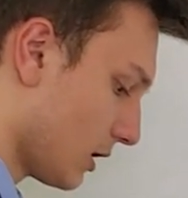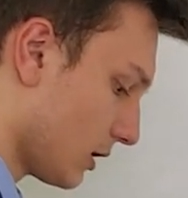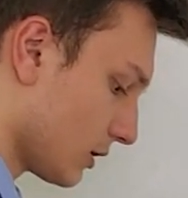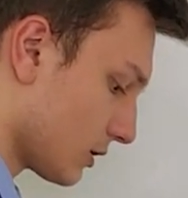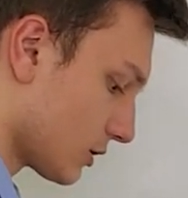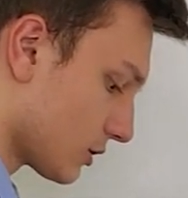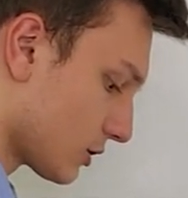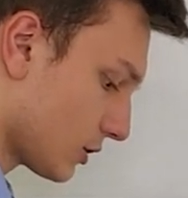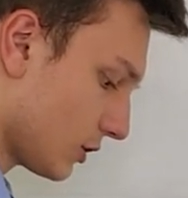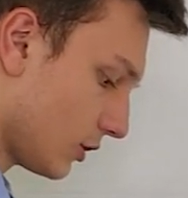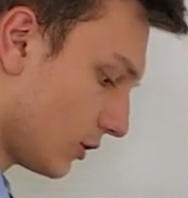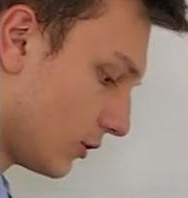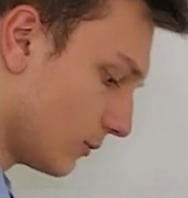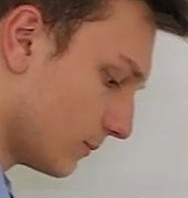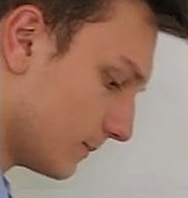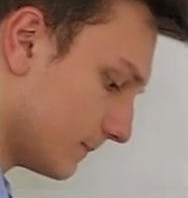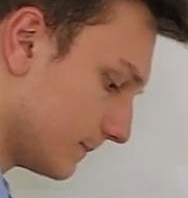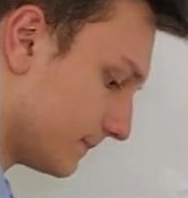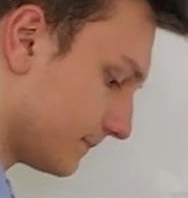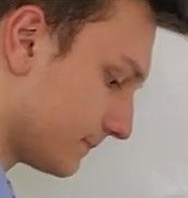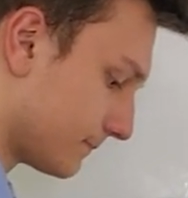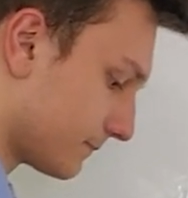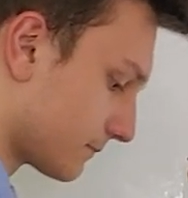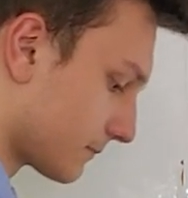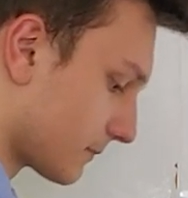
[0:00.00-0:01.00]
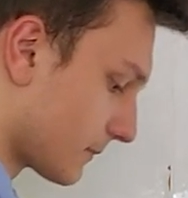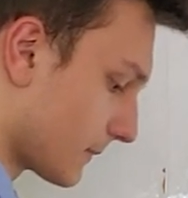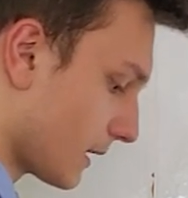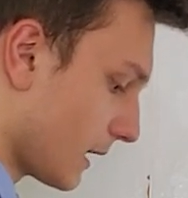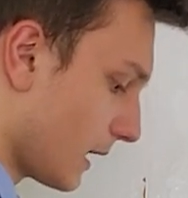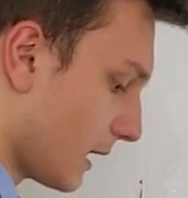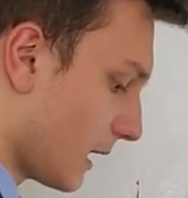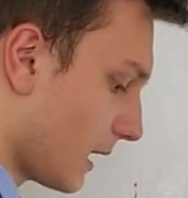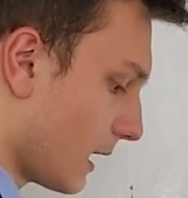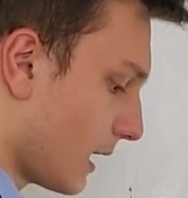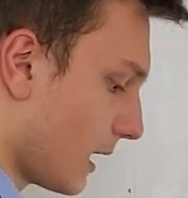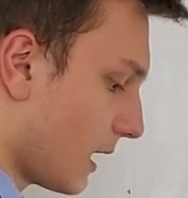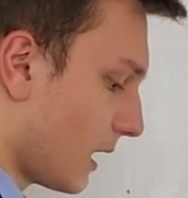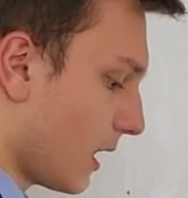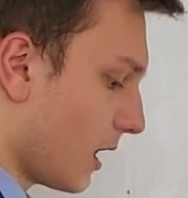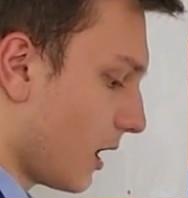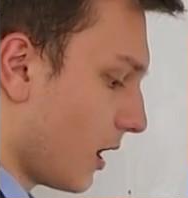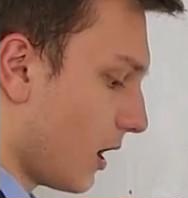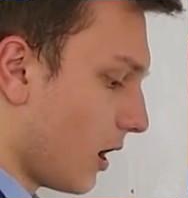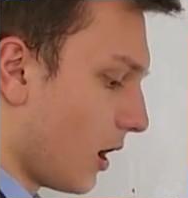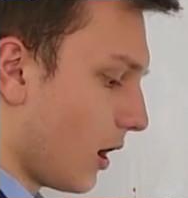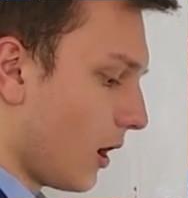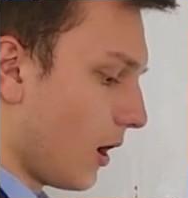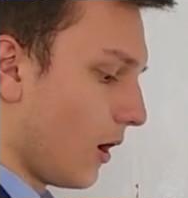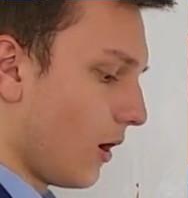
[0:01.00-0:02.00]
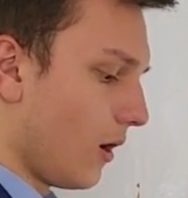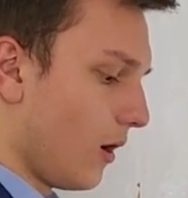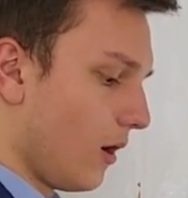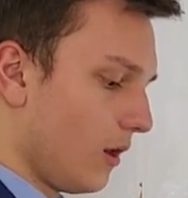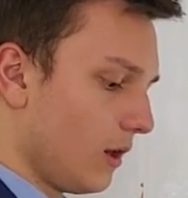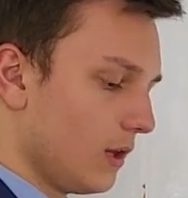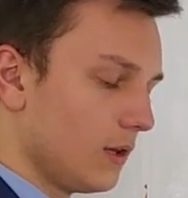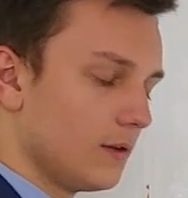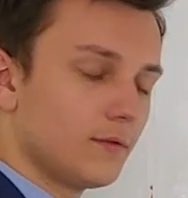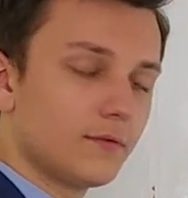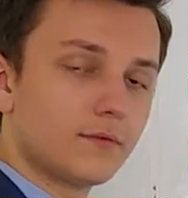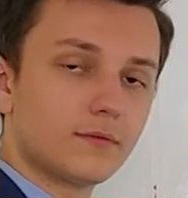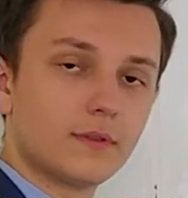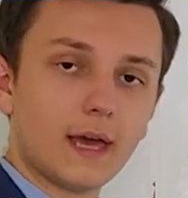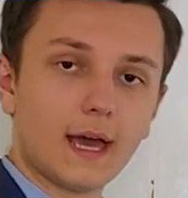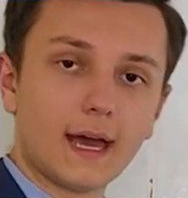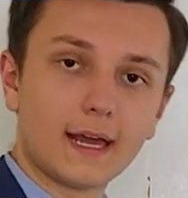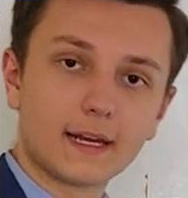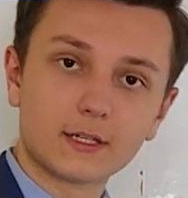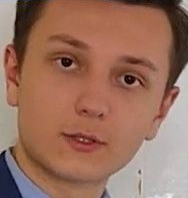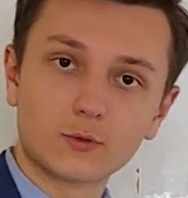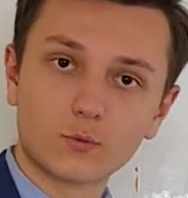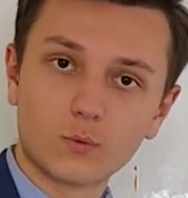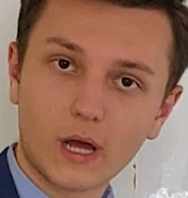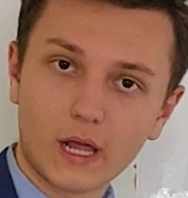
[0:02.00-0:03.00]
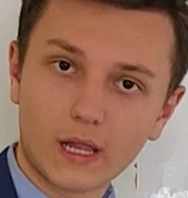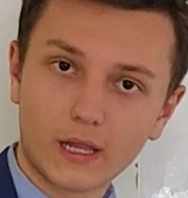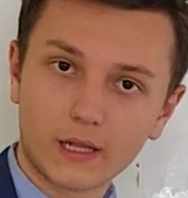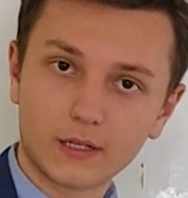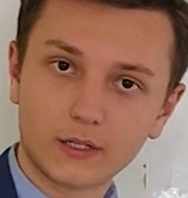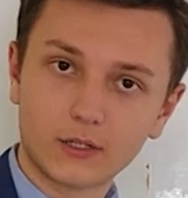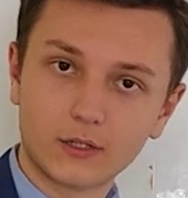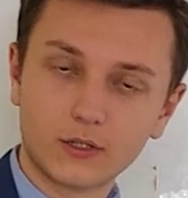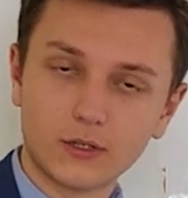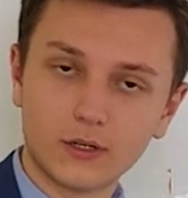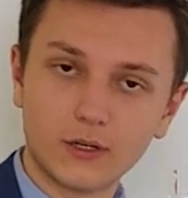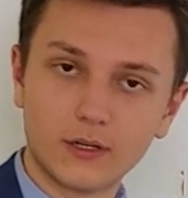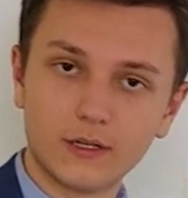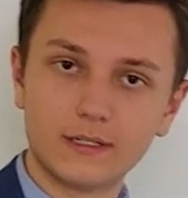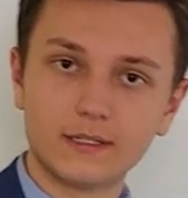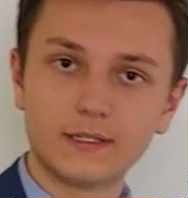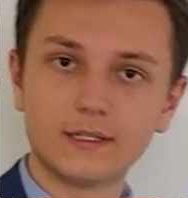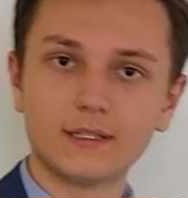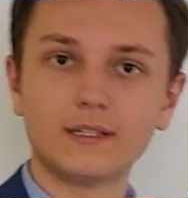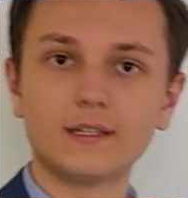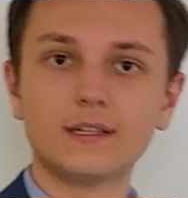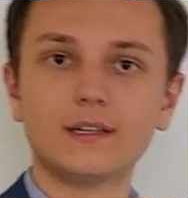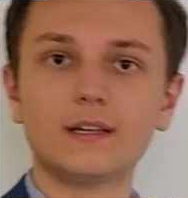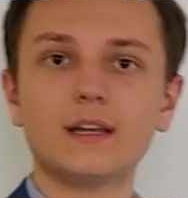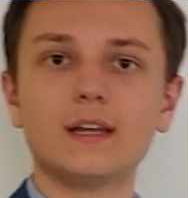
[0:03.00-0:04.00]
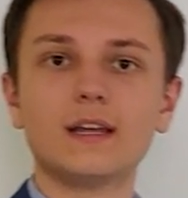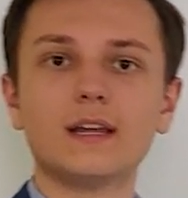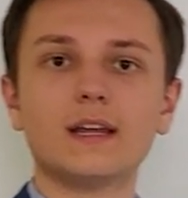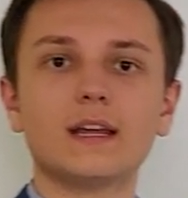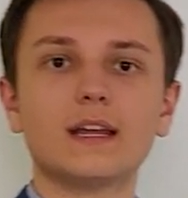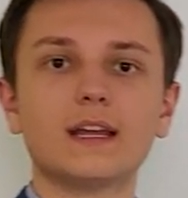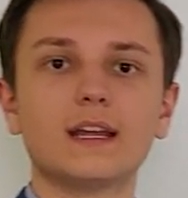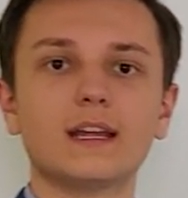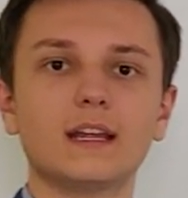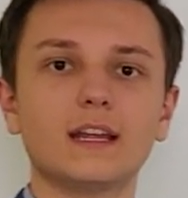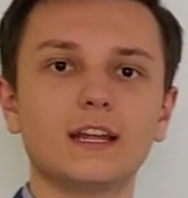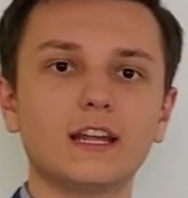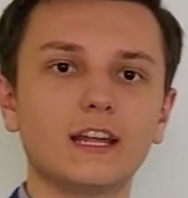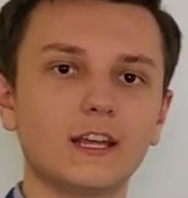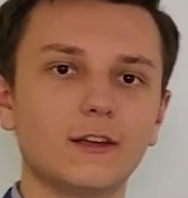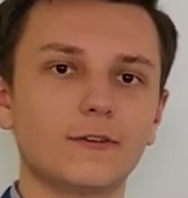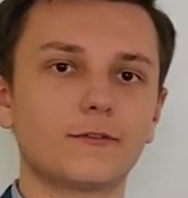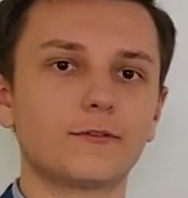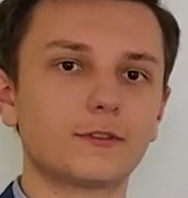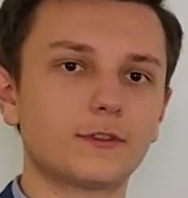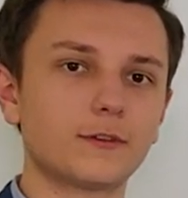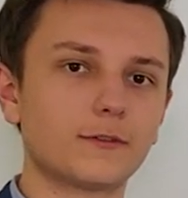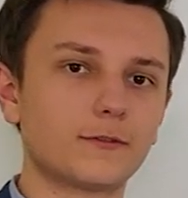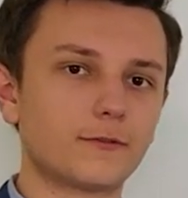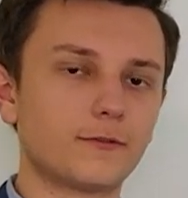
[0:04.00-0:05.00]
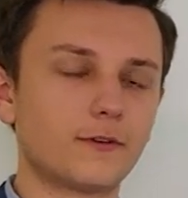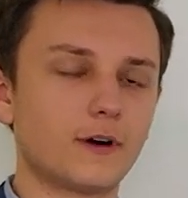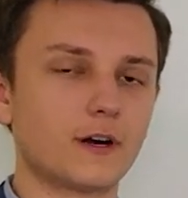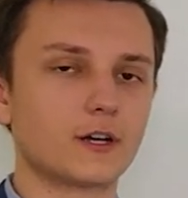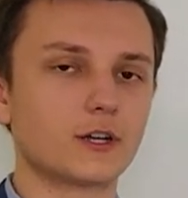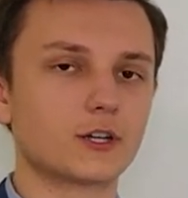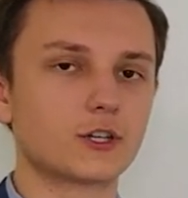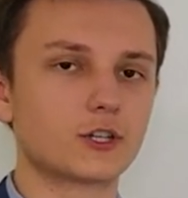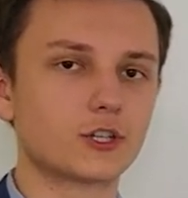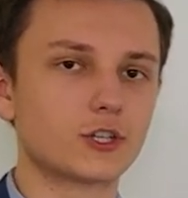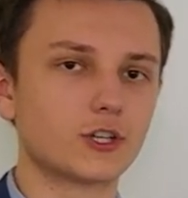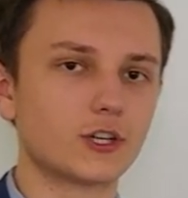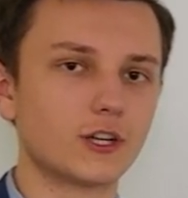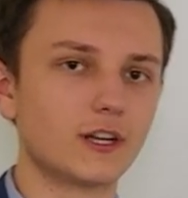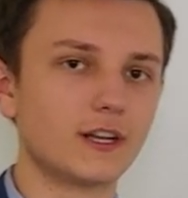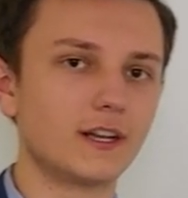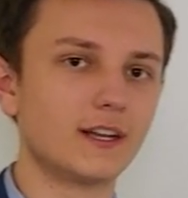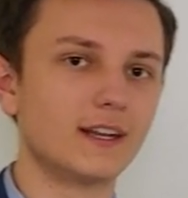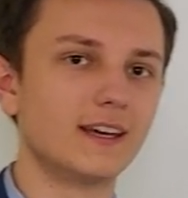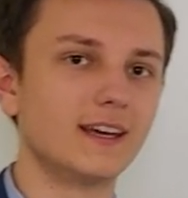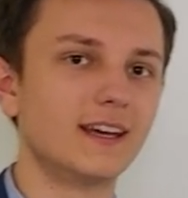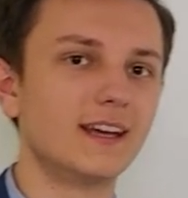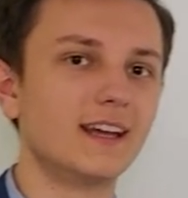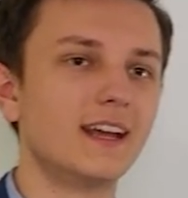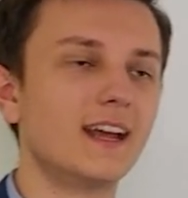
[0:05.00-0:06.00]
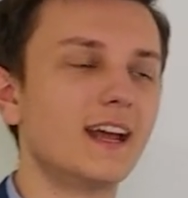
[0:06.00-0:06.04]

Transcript: So, all of that is well and good if the function